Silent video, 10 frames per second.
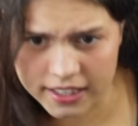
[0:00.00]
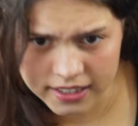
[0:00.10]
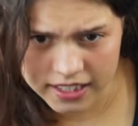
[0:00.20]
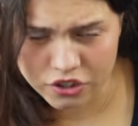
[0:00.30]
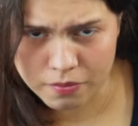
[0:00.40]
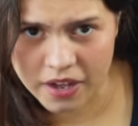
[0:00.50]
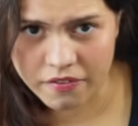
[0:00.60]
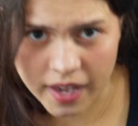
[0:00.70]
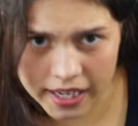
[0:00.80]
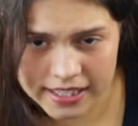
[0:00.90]
it into my
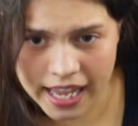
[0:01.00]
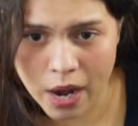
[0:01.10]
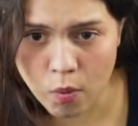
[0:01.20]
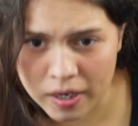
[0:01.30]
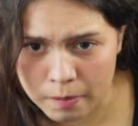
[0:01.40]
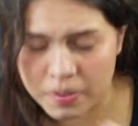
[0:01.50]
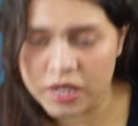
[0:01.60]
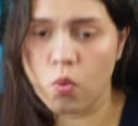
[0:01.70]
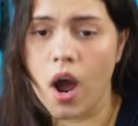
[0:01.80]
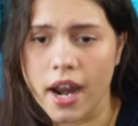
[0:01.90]
veins. I want to
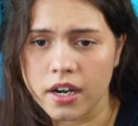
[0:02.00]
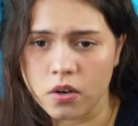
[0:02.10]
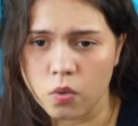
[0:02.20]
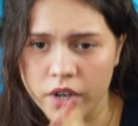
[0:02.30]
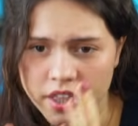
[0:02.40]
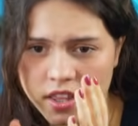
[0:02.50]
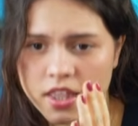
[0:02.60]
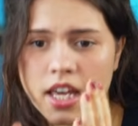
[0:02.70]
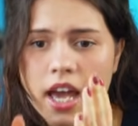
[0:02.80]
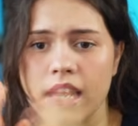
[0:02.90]
be one with
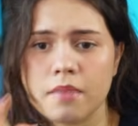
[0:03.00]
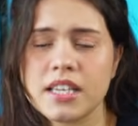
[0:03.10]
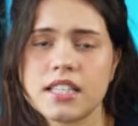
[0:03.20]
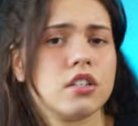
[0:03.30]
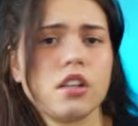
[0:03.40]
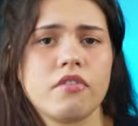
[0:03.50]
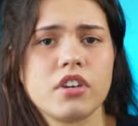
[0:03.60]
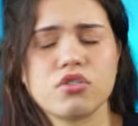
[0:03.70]
the enemies to lovers